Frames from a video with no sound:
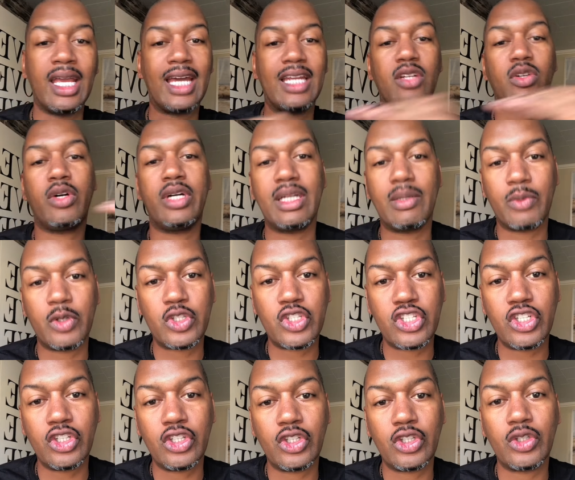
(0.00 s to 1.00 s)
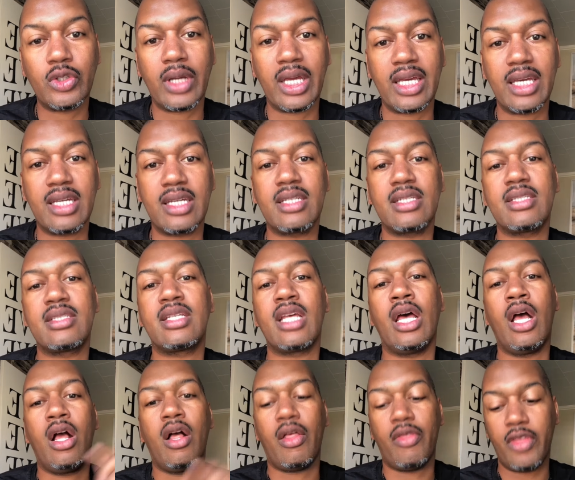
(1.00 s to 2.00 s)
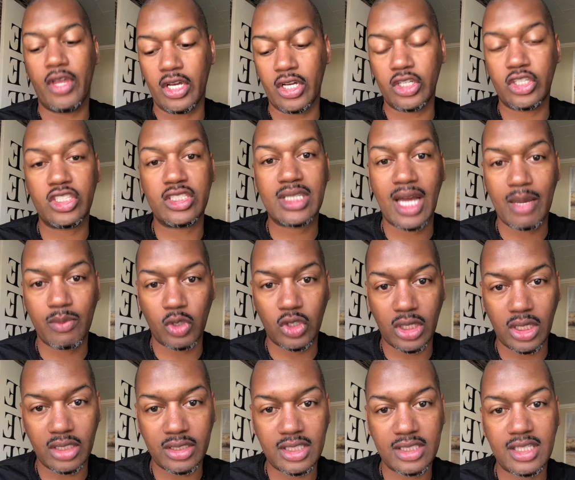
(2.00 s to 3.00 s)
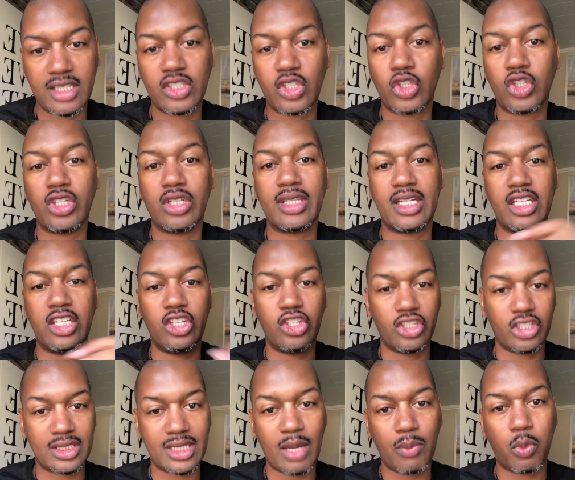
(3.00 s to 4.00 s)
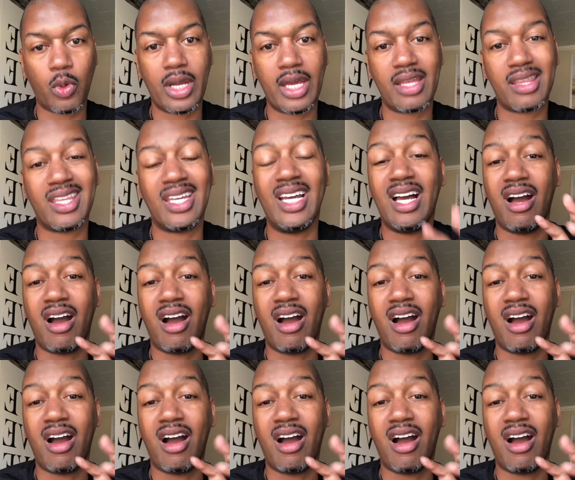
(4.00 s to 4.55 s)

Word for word: Category number two is the good time girl. This is the girl that he hooks up with.